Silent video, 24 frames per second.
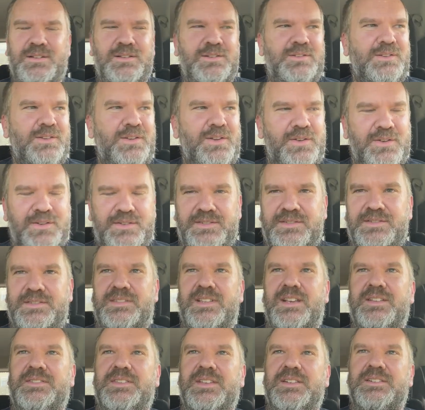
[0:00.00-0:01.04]
looks
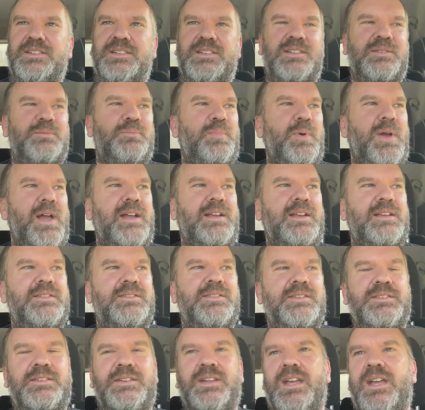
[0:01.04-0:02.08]
that they did back in
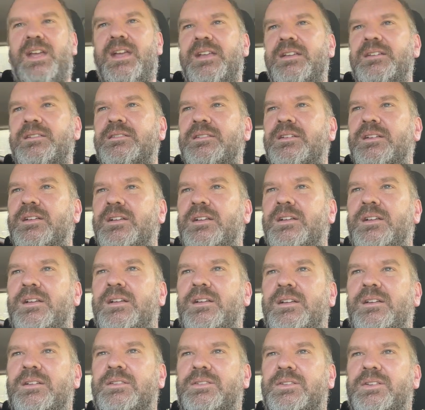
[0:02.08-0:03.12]
the day
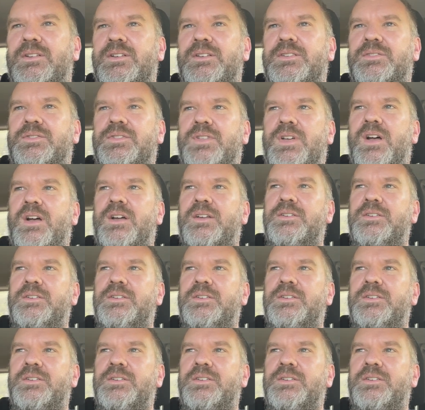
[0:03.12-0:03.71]
with uh,